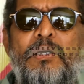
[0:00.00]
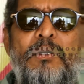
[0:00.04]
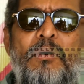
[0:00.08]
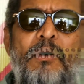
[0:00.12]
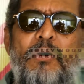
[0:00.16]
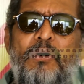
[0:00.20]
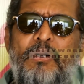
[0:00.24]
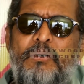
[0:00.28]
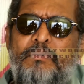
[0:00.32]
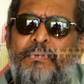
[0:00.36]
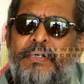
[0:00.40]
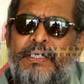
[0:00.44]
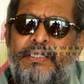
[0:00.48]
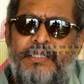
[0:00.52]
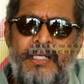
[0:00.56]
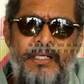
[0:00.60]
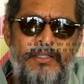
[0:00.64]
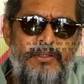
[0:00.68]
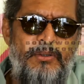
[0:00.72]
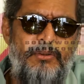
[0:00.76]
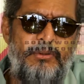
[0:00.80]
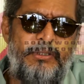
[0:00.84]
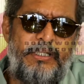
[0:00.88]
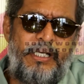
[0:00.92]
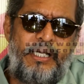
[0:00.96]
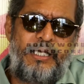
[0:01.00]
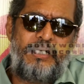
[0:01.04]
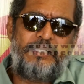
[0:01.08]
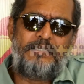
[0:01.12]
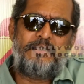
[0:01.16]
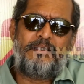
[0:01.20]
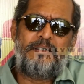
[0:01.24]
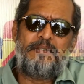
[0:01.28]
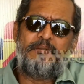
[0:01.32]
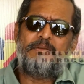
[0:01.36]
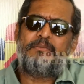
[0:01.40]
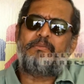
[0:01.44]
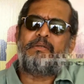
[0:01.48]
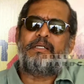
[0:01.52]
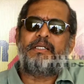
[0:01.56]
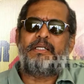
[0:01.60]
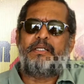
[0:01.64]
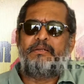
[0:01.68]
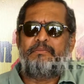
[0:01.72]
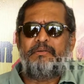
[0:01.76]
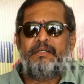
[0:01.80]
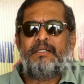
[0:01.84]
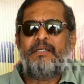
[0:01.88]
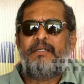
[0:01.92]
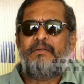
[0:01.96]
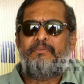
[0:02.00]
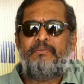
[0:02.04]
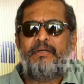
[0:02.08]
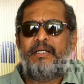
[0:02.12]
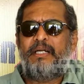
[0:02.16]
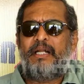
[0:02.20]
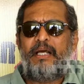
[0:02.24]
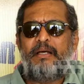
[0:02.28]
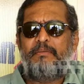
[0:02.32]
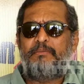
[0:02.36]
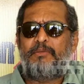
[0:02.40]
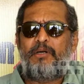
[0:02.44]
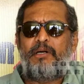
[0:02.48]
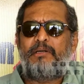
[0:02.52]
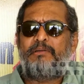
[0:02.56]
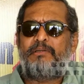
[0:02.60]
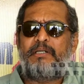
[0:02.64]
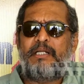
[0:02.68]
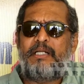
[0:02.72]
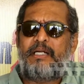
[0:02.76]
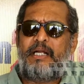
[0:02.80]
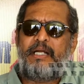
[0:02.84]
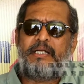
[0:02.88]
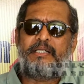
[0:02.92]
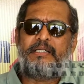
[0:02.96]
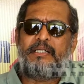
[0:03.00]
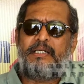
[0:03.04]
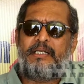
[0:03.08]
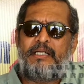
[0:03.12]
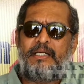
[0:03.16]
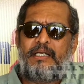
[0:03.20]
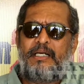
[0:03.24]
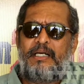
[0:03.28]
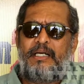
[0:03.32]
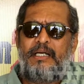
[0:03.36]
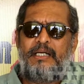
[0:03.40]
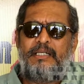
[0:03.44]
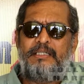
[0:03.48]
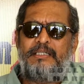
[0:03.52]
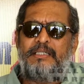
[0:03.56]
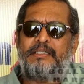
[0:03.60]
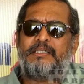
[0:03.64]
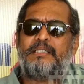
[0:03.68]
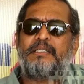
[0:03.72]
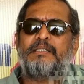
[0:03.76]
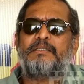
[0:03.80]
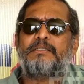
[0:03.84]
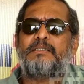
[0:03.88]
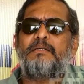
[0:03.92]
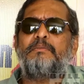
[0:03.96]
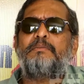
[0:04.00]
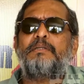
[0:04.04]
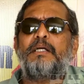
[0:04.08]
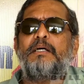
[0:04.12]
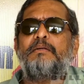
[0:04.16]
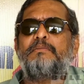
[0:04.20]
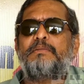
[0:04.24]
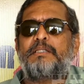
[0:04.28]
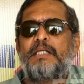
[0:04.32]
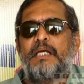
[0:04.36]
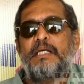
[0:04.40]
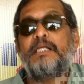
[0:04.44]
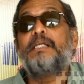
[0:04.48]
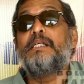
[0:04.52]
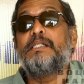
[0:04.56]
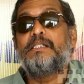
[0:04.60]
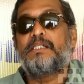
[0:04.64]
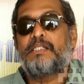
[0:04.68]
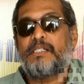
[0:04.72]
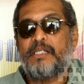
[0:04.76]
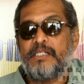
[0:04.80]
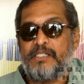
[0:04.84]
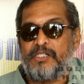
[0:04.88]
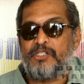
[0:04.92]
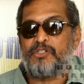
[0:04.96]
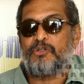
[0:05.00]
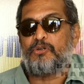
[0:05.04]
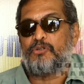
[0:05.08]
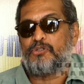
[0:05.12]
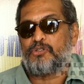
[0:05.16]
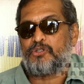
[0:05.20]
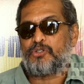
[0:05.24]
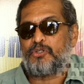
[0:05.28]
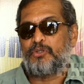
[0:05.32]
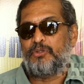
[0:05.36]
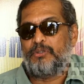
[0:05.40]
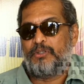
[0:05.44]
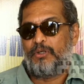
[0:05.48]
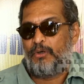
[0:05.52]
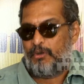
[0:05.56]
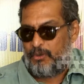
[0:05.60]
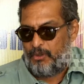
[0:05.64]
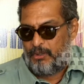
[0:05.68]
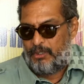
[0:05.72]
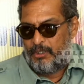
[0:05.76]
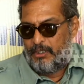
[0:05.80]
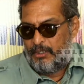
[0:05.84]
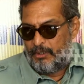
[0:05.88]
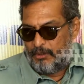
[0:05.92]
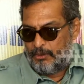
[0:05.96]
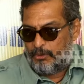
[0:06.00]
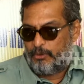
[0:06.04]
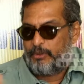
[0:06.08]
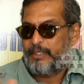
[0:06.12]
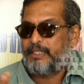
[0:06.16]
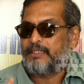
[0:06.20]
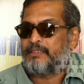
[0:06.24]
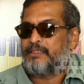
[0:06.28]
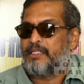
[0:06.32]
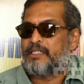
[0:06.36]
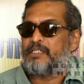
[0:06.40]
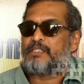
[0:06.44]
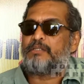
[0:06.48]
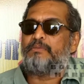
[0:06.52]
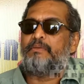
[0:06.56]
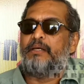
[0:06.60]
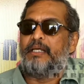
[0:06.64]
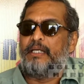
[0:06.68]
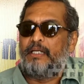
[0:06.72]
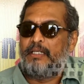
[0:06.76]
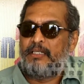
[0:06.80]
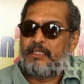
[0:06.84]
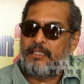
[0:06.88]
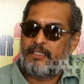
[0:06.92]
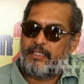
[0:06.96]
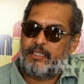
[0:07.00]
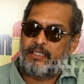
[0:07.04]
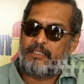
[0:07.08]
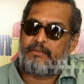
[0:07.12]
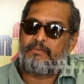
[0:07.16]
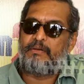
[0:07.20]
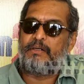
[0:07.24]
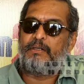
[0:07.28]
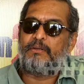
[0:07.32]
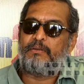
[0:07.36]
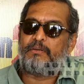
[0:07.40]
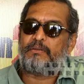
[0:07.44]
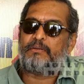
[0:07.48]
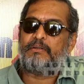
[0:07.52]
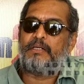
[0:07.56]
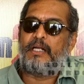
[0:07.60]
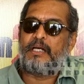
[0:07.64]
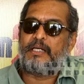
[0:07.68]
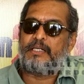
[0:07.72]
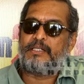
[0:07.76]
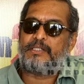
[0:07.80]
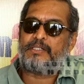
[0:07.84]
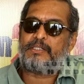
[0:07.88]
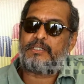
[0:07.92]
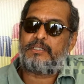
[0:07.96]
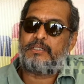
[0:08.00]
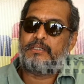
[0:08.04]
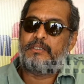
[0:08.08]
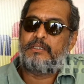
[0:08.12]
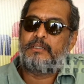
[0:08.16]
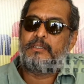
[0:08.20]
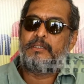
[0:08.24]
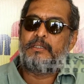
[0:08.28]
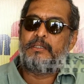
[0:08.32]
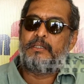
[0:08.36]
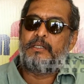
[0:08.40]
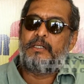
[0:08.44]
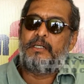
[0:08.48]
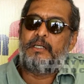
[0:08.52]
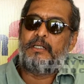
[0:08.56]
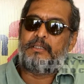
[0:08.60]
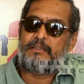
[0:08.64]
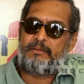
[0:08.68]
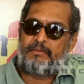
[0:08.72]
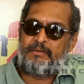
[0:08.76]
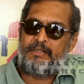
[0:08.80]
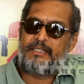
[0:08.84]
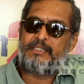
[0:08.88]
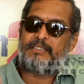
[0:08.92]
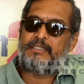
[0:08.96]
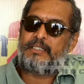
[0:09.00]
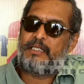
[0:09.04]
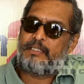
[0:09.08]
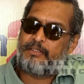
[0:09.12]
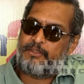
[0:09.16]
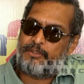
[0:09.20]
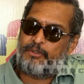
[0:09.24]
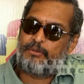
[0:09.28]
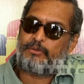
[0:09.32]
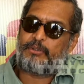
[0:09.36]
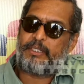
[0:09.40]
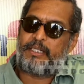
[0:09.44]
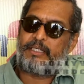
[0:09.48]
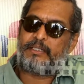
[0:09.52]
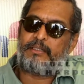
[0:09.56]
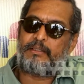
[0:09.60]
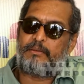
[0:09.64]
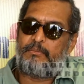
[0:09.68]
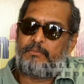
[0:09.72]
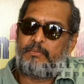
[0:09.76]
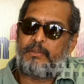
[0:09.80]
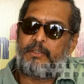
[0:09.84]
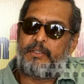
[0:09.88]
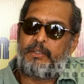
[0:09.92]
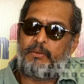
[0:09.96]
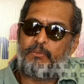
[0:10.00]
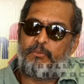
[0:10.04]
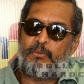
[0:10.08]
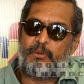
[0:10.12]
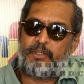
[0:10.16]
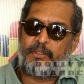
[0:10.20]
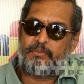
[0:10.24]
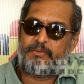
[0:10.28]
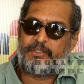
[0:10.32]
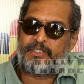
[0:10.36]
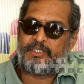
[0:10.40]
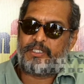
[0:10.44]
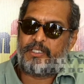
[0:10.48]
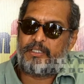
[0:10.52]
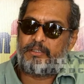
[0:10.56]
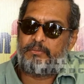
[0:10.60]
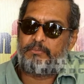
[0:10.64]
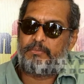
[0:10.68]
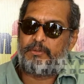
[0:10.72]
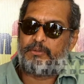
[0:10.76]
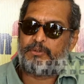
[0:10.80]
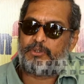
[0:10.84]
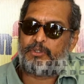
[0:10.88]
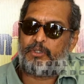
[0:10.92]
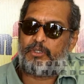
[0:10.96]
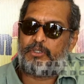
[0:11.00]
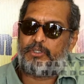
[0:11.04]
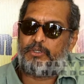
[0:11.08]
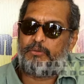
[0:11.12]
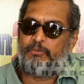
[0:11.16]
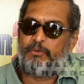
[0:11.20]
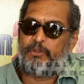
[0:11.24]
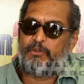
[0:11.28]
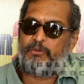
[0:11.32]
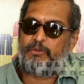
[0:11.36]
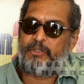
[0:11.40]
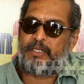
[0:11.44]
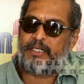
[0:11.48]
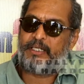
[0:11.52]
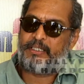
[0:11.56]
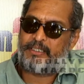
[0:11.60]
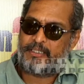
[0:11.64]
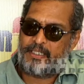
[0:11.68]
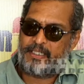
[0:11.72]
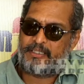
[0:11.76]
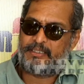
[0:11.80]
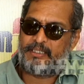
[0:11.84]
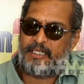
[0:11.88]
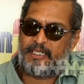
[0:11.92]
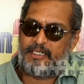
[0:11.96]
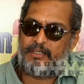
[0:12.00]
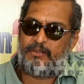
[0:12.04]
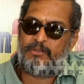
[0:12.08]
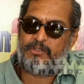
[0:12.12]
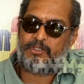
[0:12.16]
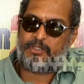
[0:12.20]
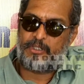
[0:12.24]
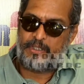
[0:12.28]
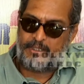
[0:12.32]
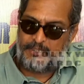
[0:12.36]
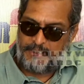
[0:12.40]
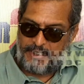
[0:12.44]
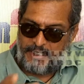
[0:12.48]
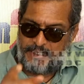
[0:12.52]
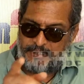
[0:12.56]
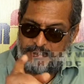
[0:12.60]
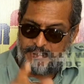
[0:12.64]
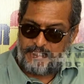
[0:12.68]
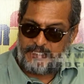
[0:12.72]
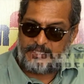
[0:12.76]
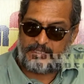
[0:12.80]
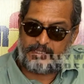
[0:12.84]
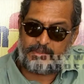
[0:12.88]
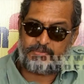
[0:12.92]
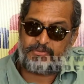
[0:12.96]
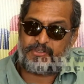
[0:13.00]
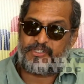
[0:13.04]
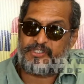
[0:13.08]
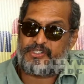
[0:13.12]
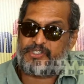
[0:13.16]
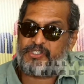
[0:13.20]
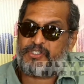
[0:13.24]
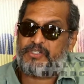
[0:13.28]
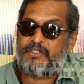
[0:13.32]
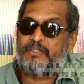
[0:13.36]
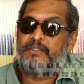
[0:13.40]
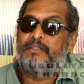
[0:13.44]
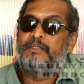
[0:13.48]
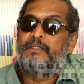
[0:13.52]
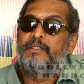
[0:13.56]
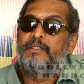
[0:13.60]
No, always I do that. When I'm not directing, I just sometimes I insist also, no, do it this way, it will look nice. Otherwise, then you take whatever shot you want to take, take that also and take this first.